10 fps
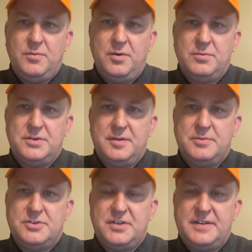We will
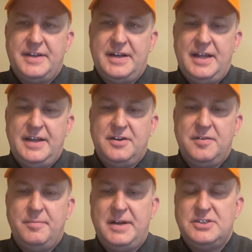demonstrate that
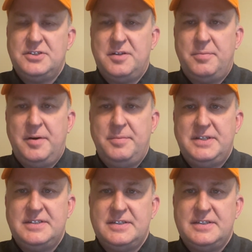later. Make sure the puppy